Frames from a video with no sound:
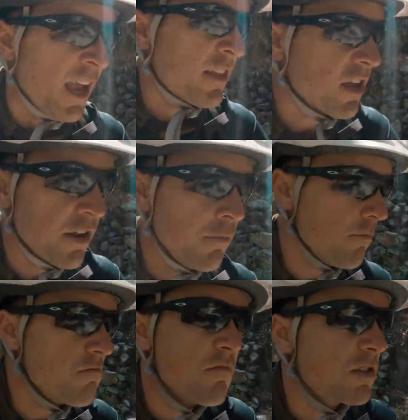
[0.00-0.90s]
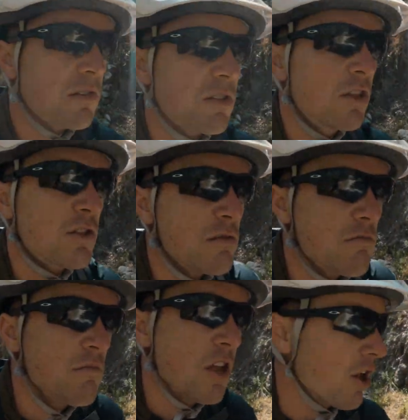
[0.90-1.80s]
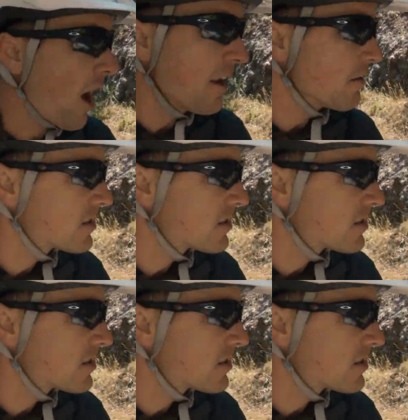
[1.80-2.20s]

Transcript: It didn't, I didn't